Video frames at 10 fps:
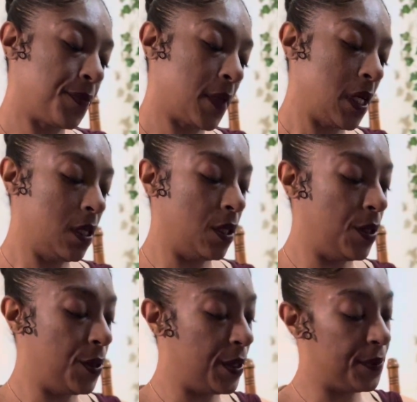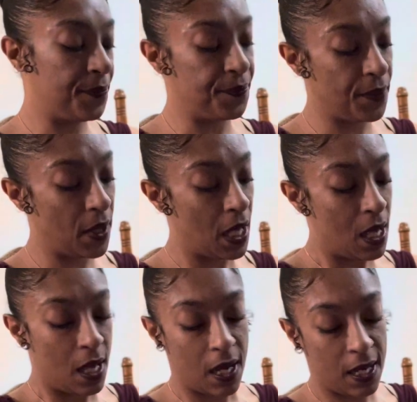Good Lord.
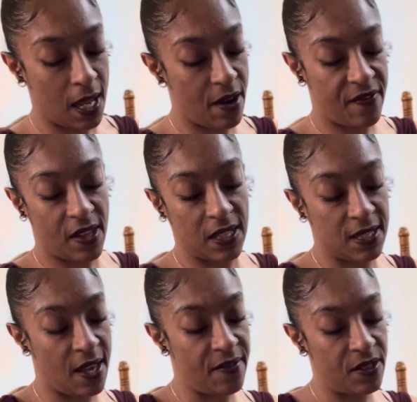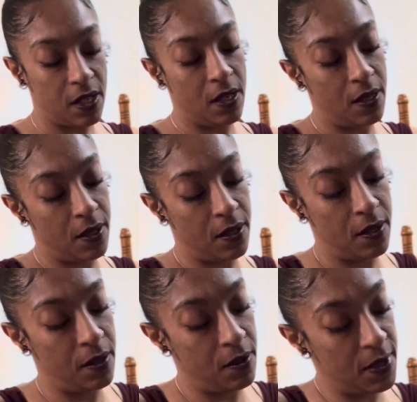Clarify the 7.
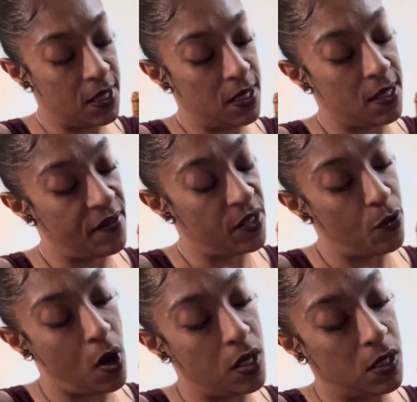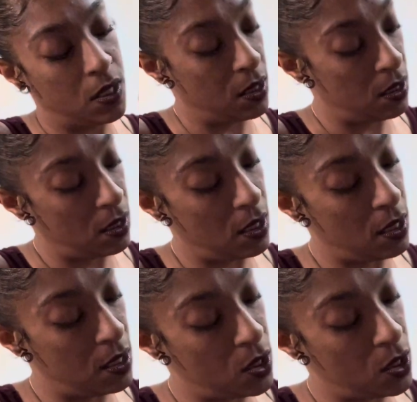What's the 7 of Wands in this